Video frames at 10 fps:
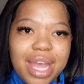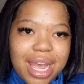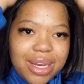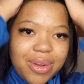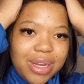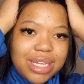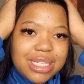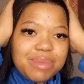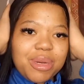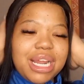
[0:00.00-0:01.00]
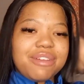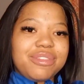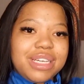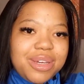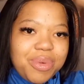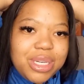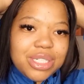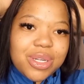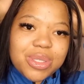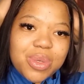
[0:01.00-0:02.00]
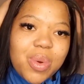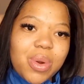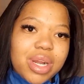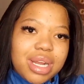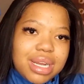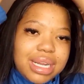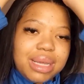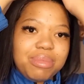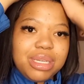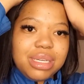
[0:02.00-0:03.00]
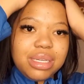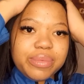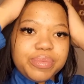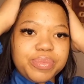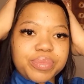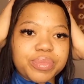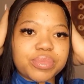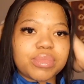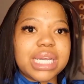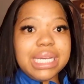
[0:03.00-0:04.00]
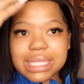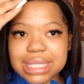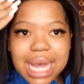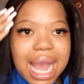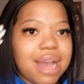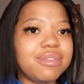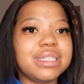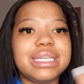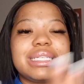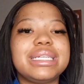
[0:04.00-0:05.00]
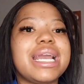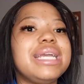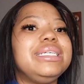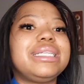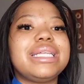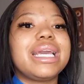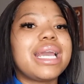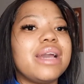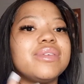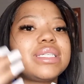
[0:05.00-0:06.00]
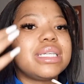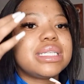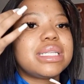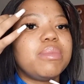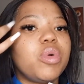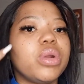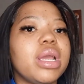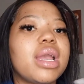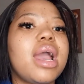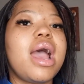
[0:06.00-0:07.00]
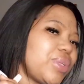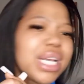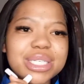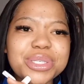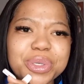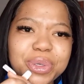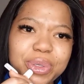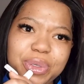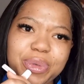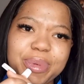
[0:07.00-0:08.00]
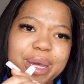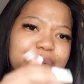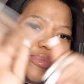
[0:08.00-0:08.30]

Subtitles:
Anyways, bon appétit. We shall talk. Let me eat. I haven't eaten anything ever since the morning. This is a Koluma.